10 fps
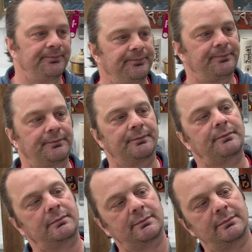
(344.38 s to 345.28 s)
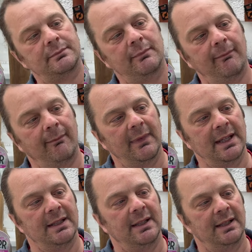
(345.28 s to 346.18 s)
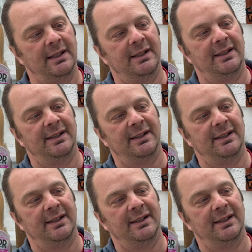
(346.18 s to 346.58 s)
No one is speaking in this clip.